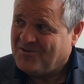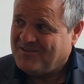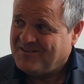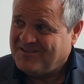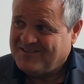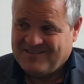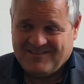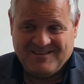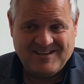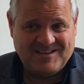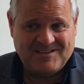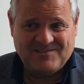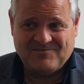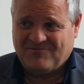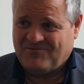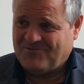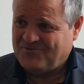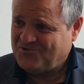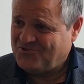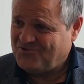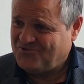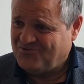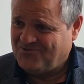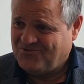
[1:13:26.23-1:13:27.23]
That's for
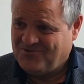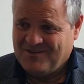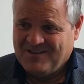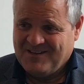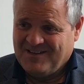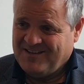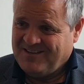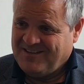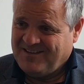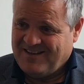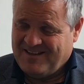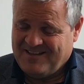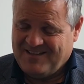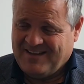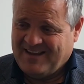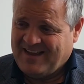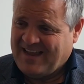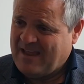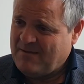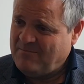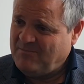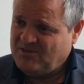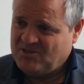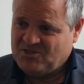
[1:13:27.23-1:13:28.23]
sure. And the game
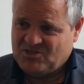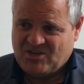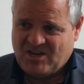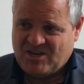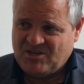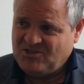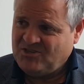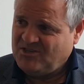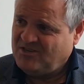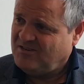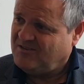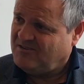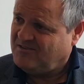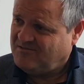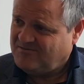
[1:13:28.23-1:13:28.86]
is changing.